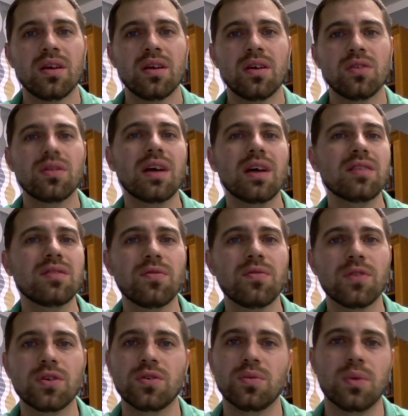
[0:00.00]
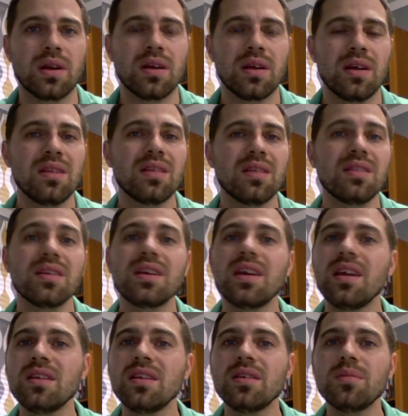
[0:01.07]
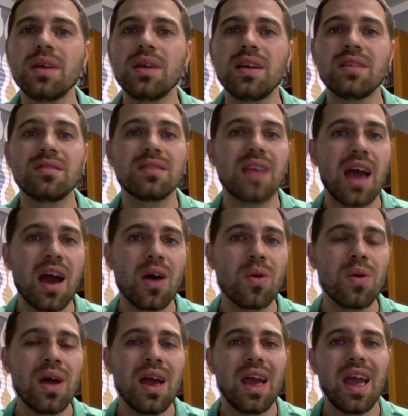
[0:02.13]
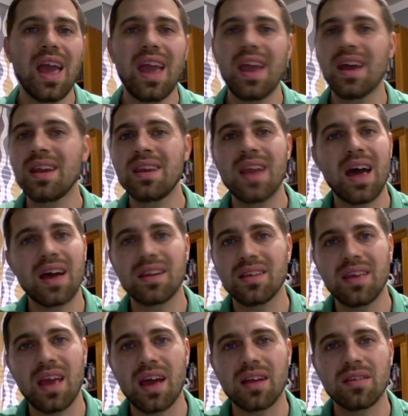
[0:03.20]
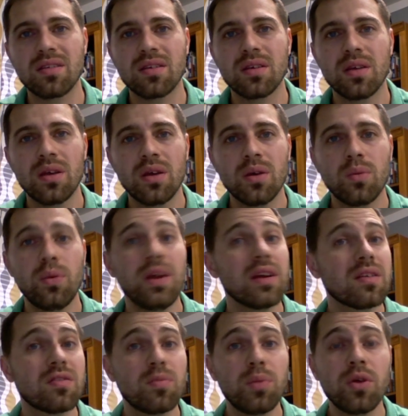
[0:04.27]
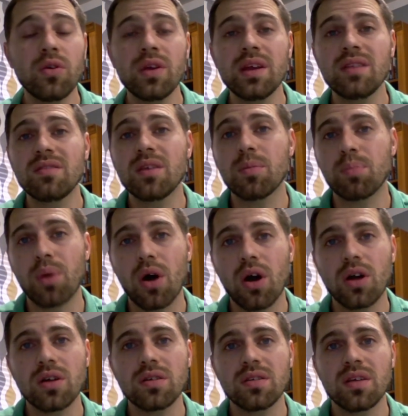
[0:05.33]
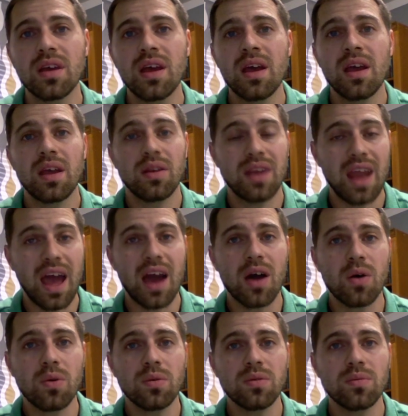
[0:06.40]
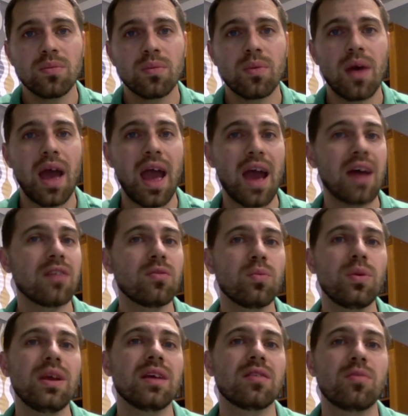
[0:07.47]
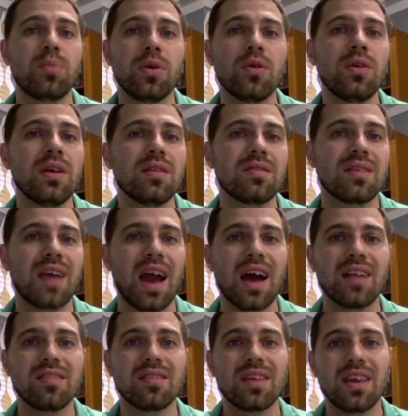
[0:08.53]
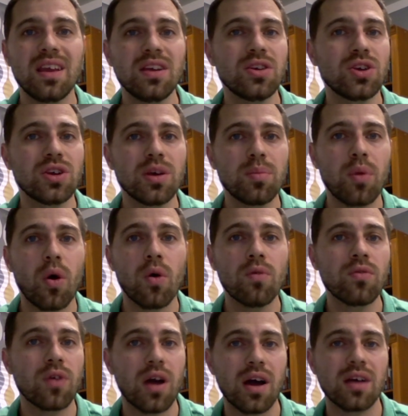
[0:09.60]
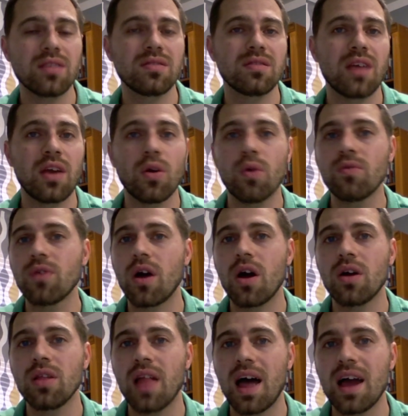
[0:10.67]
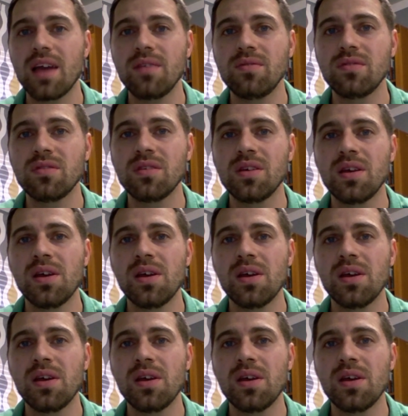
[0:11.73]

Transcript: So that's the first one, that the kingdom is now and not yet. We experience it part now as we experience God's kingship over us and over our lives,